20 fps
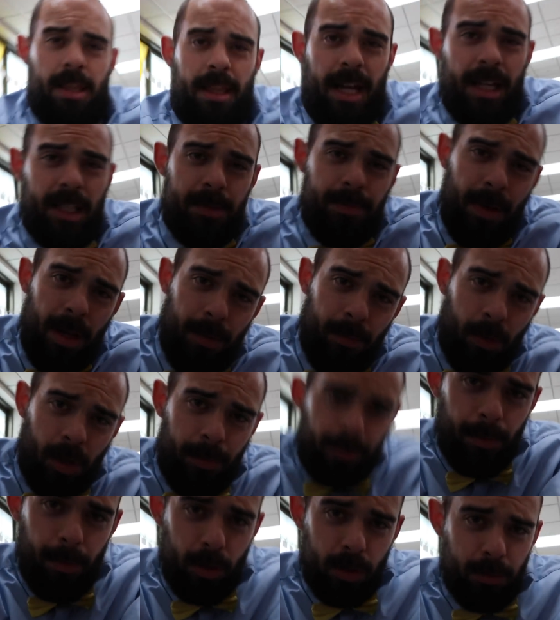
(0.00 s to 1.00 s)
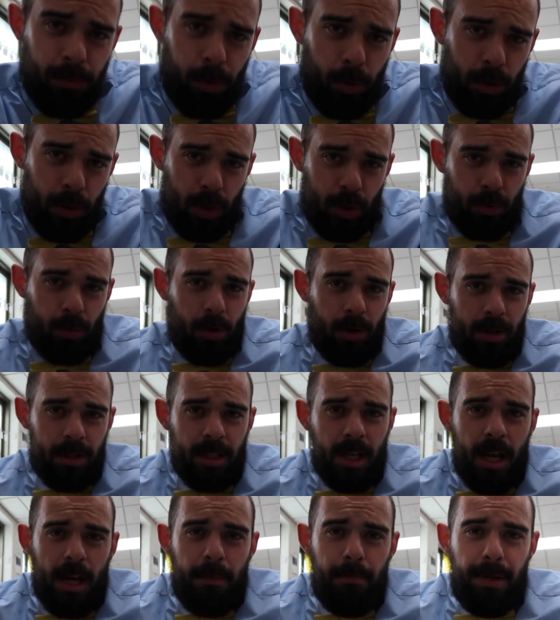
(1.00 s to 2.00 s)
That's my one of my most important
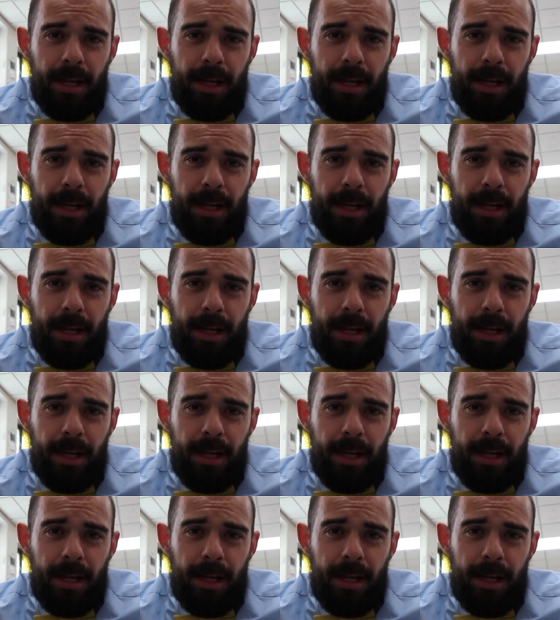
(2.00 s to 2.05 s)
drawers.